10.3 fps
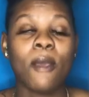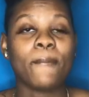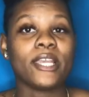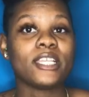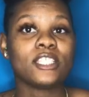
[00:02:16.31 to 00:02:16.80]

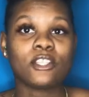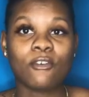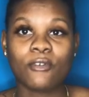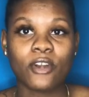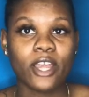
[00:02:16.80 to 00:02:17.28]
but it's
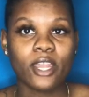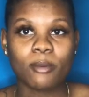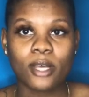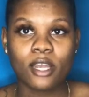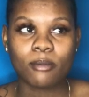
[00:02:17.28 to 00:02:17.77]
so far at
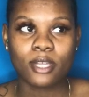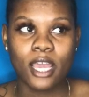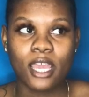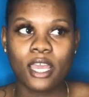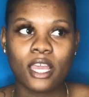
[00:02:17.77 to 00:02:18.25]
the bottom,
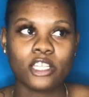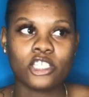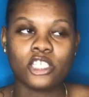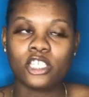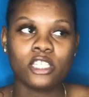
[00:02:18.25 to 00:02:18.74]
like
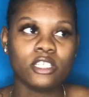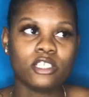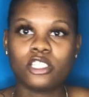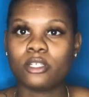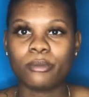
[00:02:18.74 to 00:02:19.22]
she
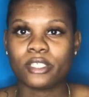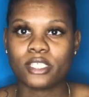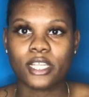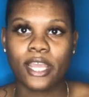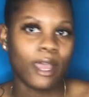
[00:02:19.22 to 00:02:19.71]
should have been
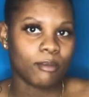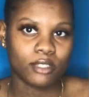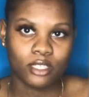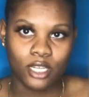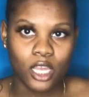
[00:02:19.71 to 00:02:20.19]

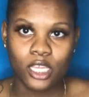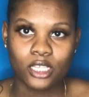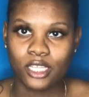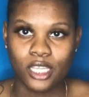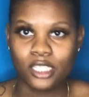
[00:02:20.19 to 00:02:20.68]
slapped.
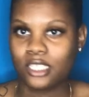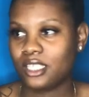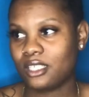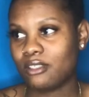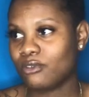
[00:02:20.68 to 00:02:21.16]
Like, that's
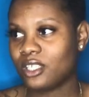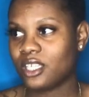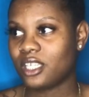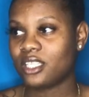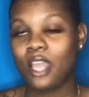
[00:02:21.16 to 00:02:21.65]
just
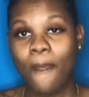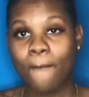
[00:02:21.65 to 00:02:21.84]
ridiculous.